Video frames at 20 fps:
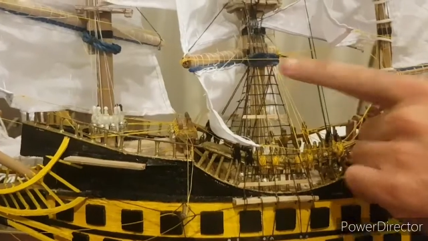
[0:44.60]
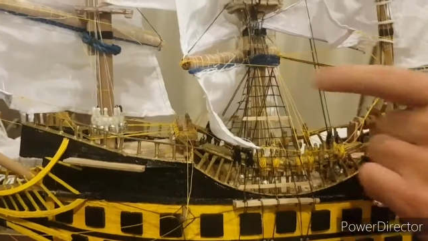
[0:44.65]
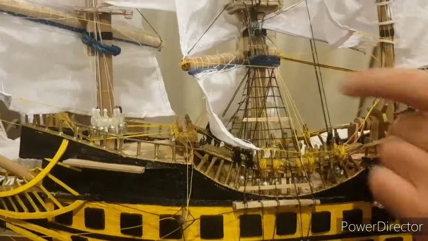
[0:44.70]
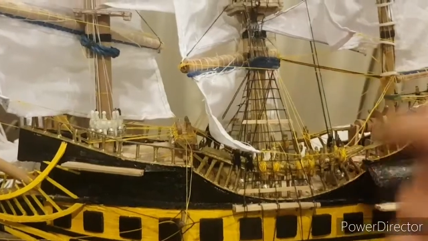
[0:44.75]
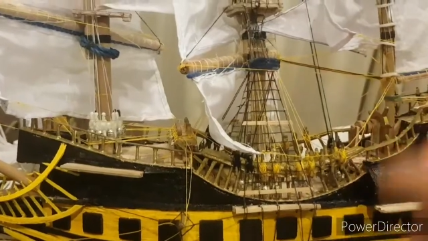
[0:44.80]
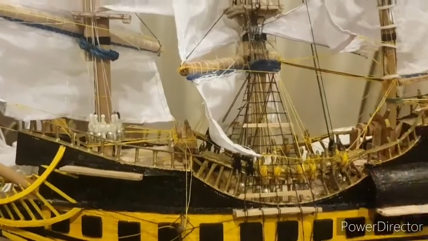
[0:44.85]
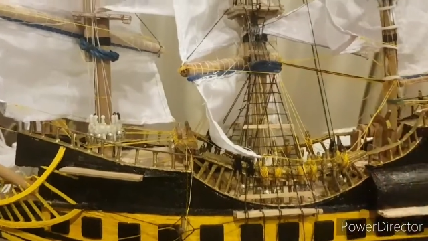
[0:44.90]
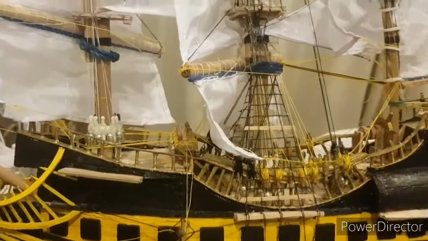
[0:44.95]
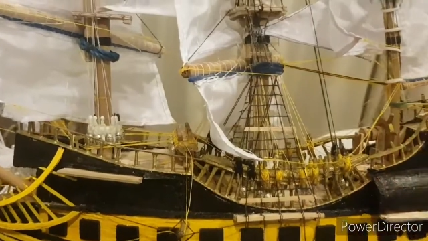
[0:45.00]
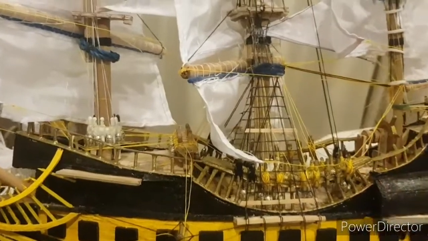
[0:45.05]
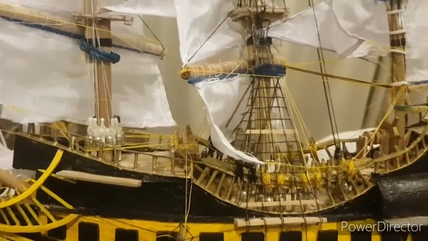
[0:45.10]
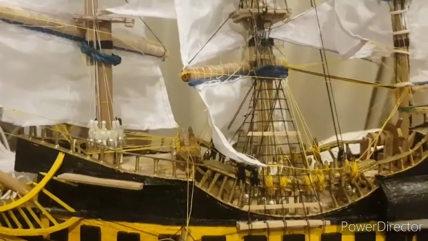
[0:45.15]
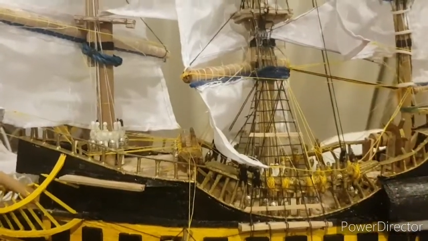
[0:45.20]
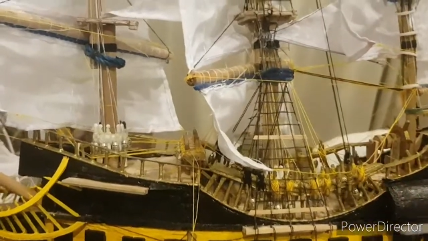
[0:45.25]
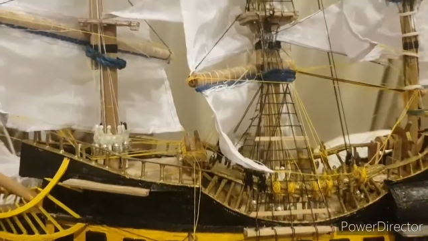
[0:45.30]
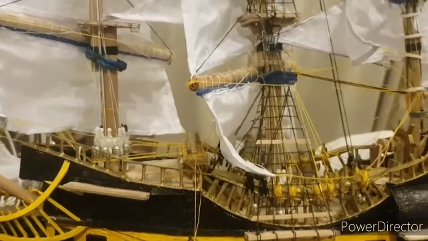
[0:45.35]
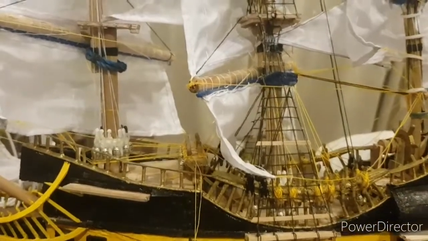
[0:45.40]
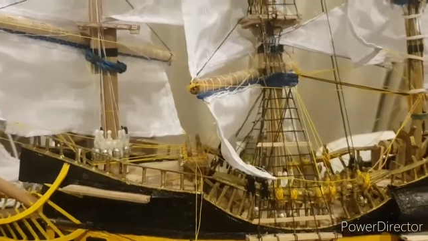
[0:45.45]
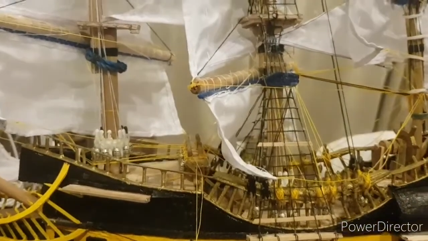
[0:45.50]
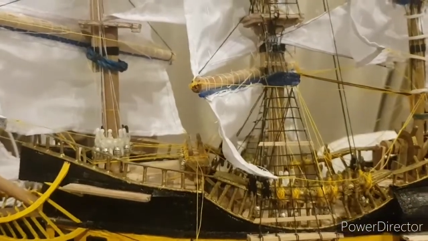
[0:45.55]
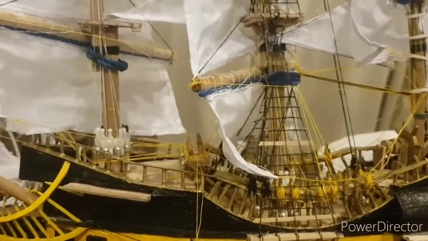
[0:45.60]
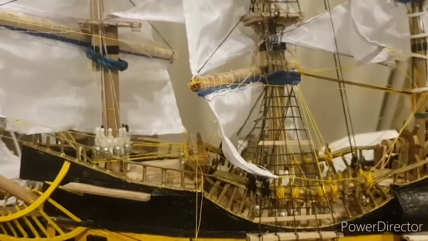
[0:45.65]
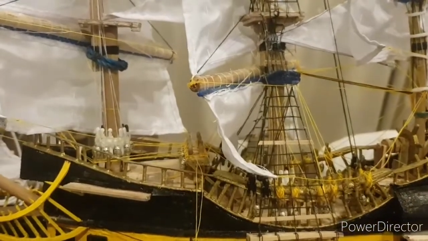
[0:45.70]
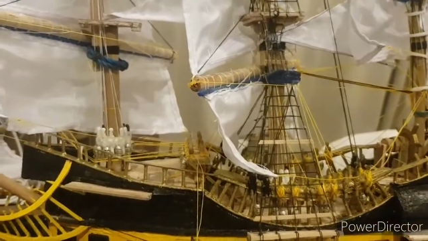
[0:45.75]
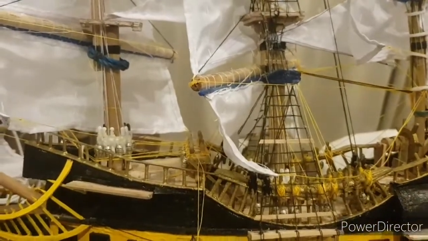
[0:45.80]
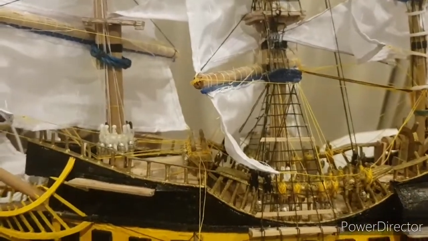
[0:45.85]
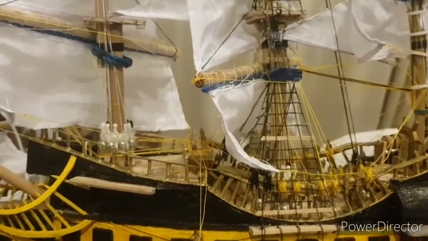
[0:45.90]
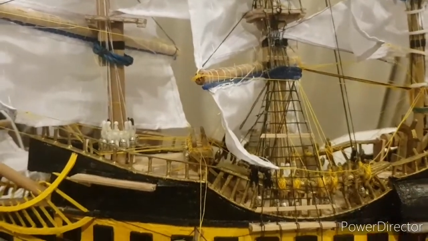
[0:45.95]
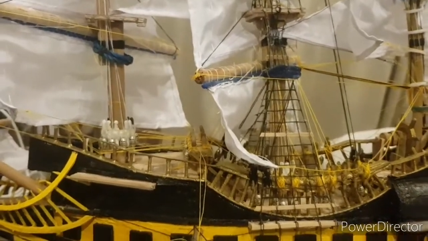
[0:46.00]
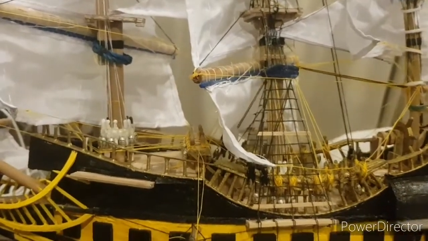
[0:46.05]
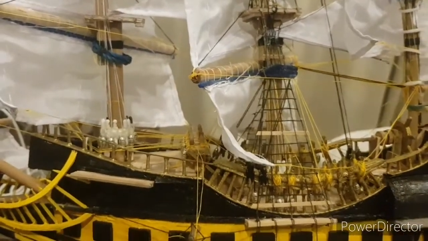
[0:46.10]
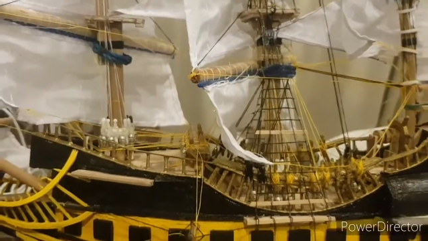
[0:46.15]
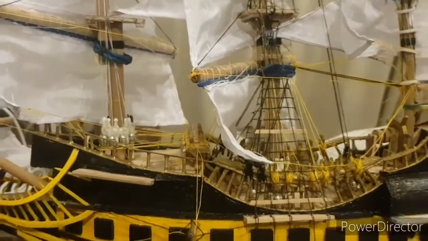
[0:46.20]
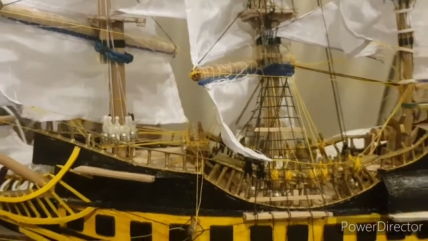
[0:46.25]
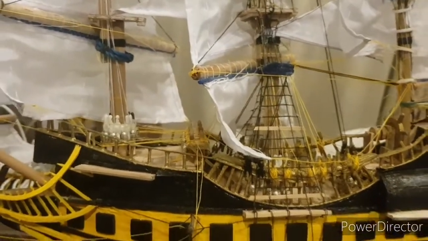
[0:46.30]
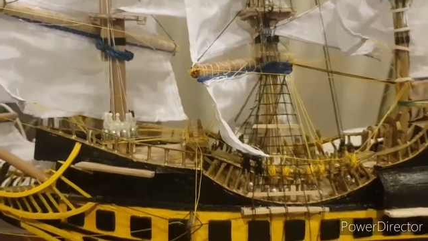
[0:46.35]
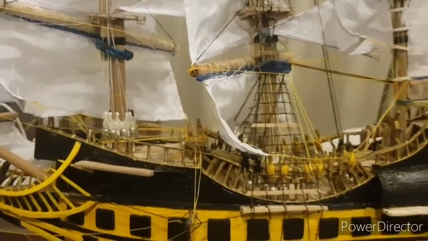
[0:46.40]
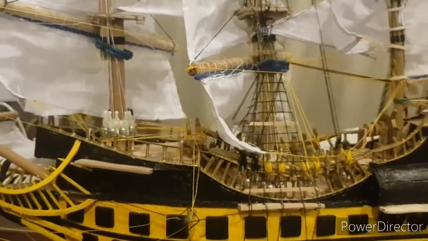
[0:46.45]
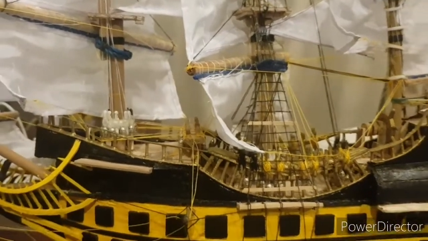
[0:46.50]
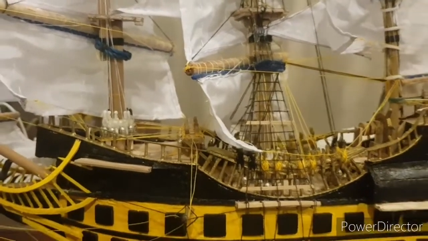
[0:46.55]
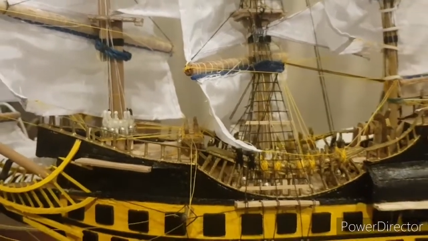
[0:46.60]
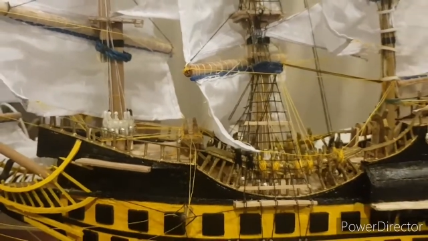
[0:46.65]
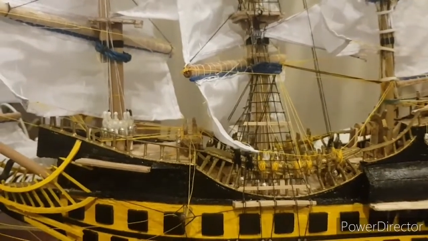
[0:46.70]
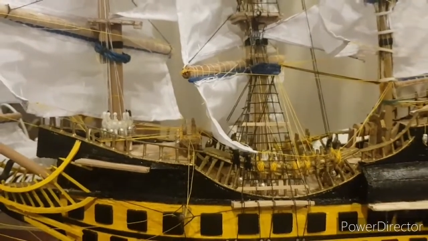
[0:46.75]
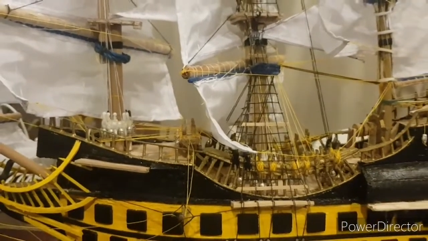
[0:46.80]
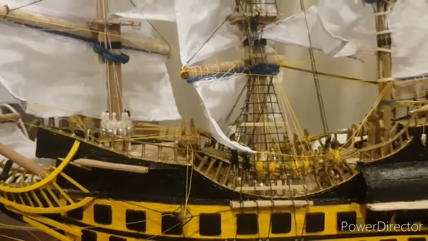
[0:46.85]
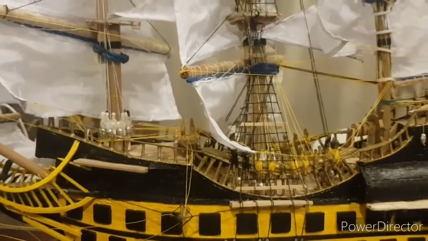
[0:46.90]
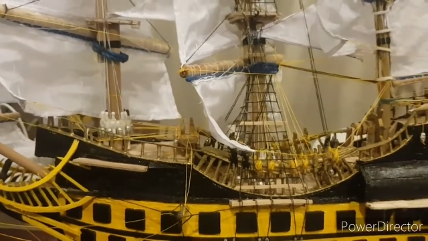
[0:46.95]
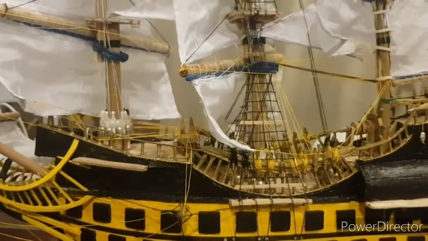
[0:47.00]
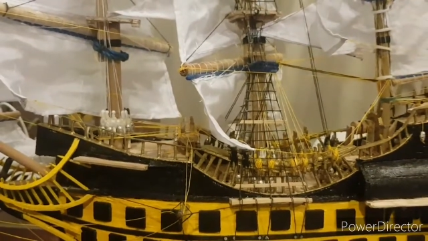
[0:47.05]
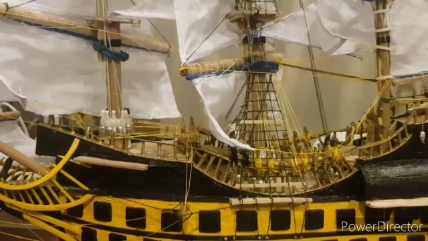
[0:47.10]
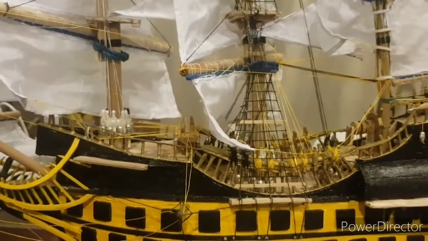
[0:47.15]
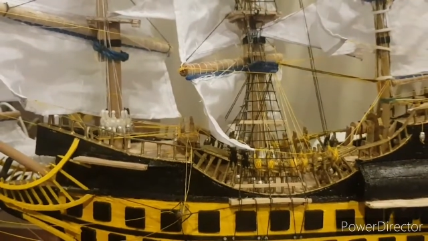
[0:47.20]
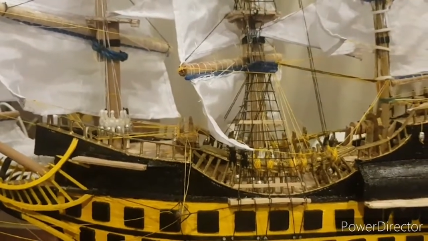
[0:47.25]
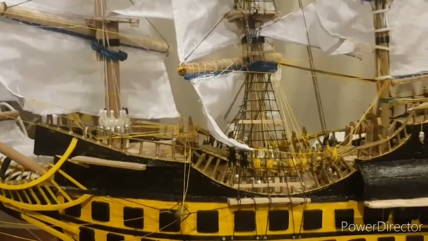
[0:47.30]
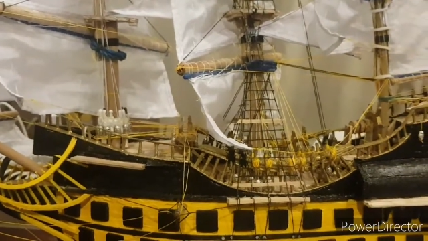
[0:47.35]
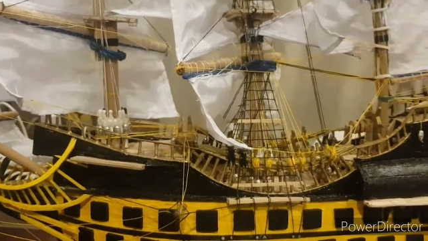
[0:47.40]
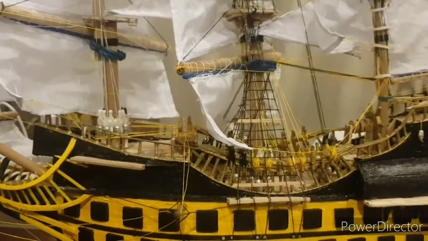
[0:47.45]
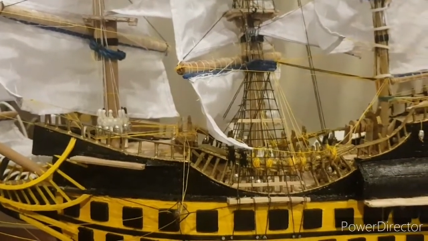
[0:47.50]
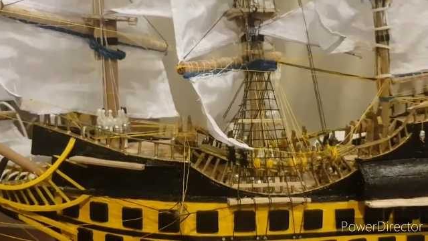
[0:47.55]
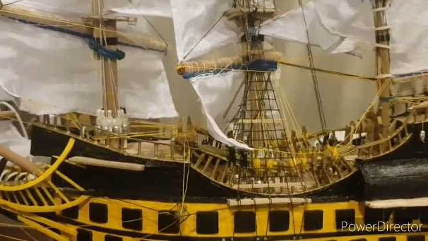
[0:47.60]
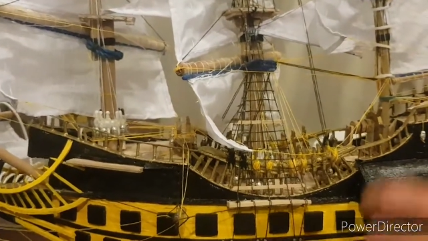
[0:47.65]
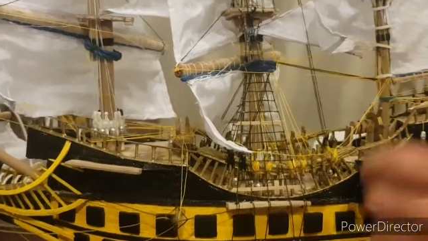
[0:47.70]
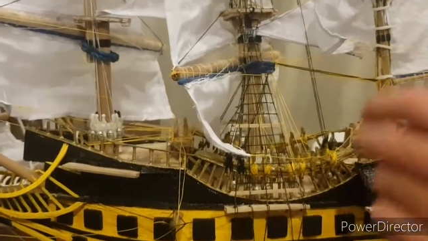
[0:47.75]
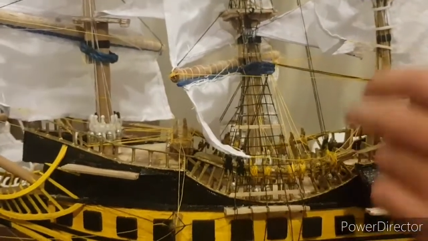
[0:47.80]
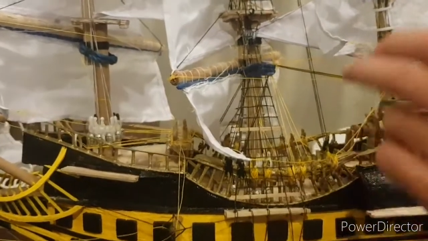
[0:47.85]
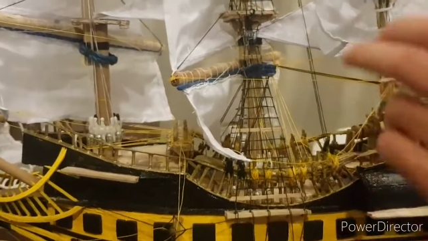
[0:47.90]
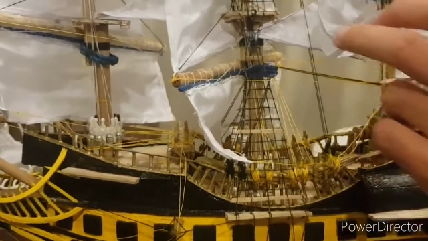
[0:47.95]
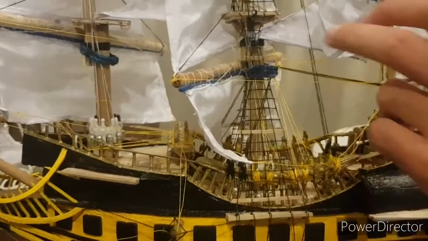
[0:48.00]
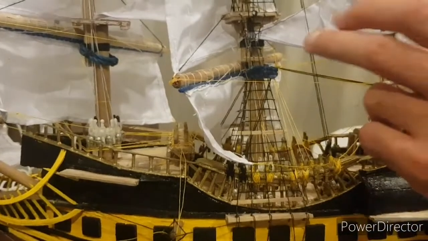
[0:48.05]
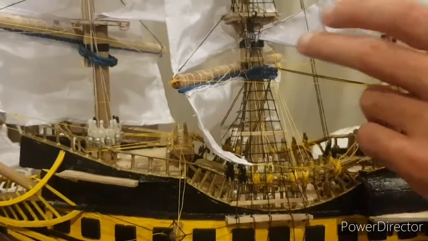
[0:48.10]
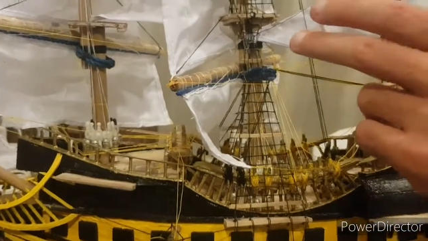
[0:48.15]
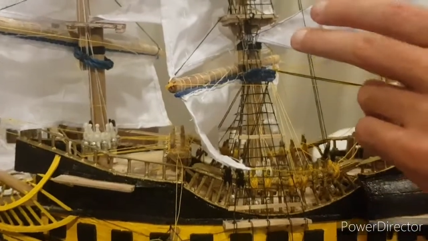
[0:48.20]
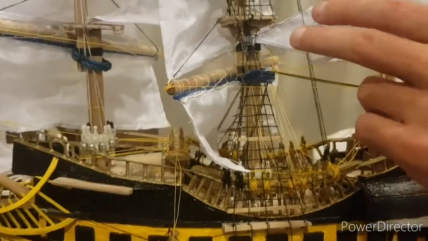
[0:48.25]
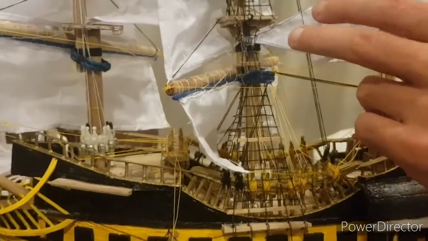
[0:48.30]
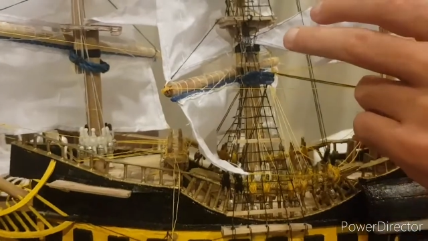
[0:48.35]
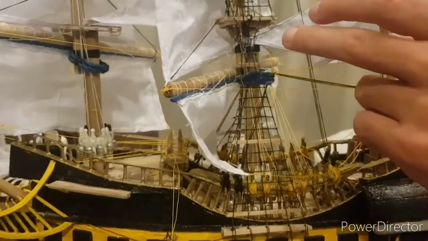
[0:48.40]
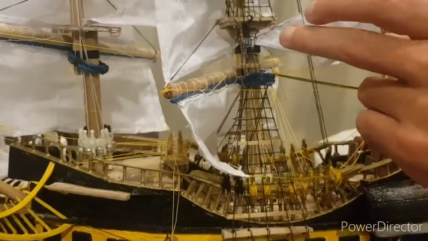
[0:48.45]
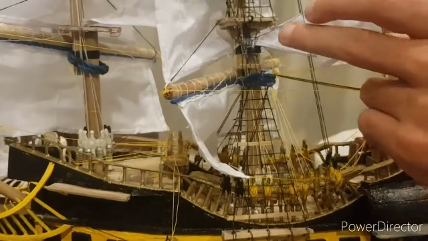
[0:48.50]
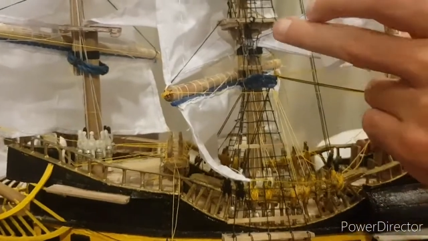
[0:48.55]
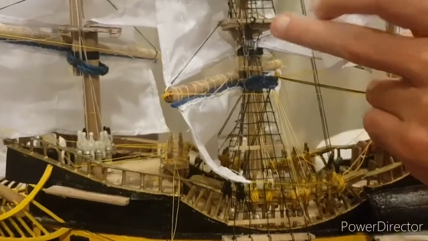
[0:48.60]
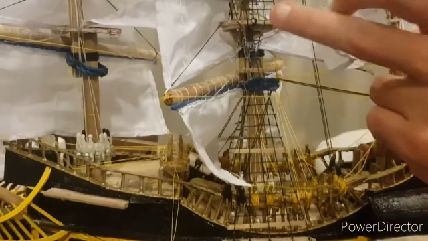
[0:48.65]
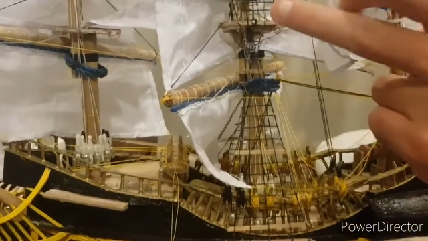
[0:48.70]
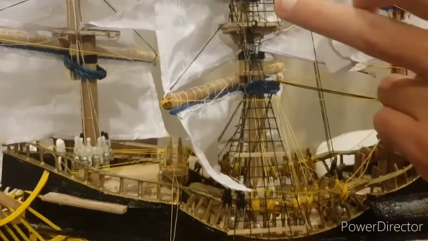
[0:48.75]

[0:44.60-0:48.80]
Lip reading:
Nobody's mouth can be seen.